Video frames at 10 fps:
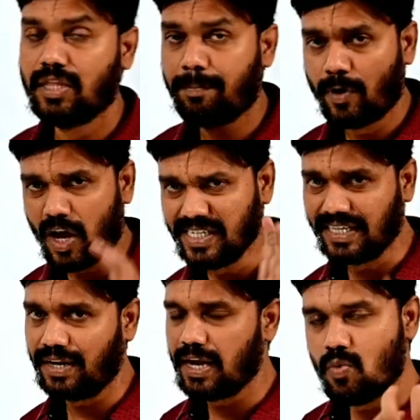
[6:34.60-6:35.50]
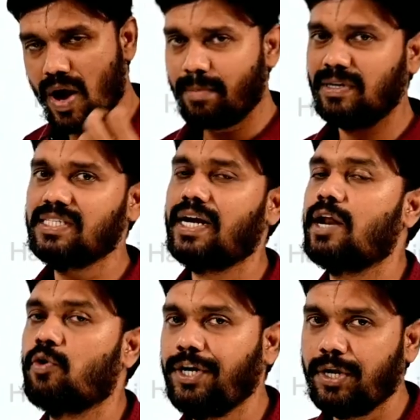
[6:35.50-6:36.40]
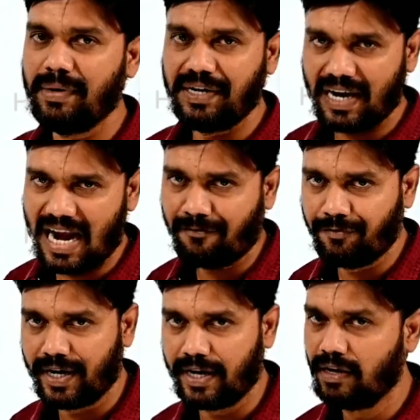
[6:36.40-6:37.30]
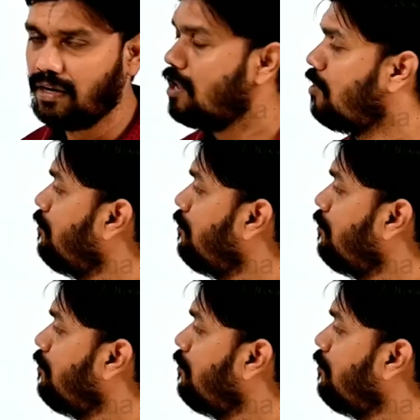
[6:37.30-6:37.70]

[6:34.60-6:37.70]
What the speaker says: the project requirements that are going to be drafted